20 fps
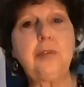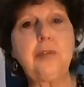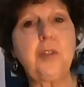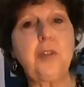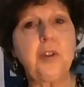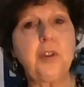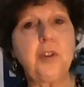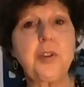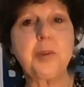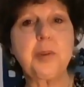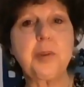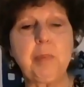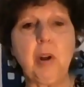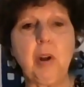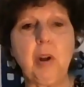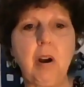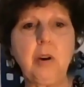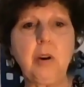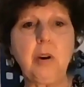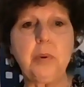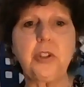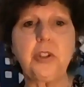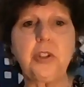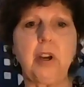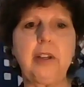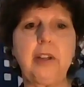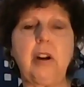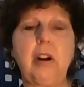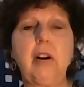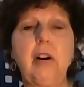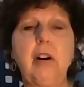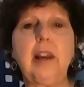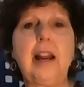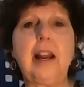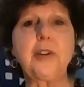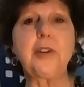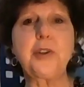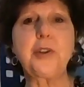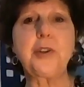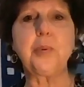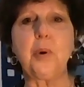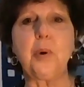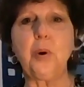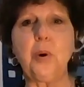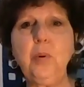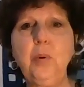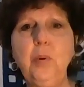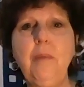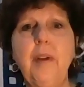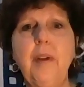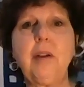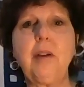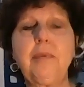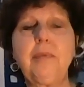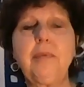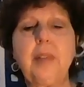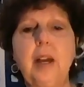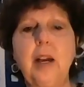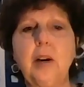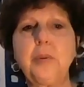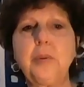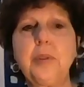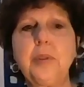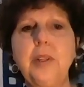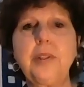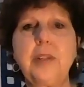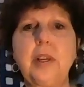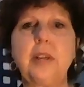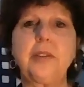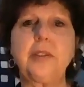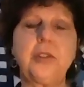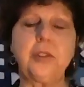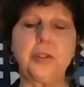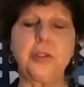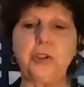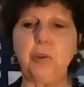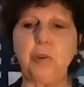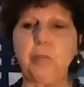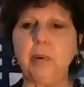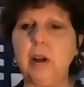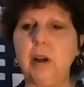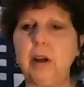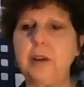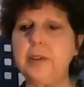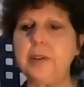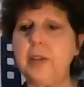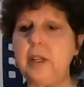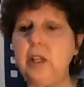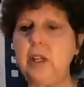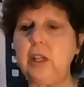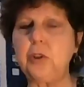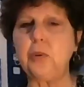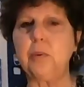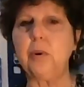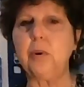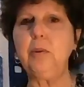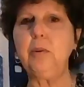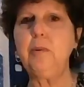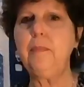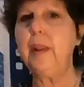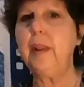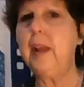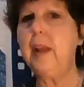first block, which on our last row of the houses, because there's 2 blocks in each row.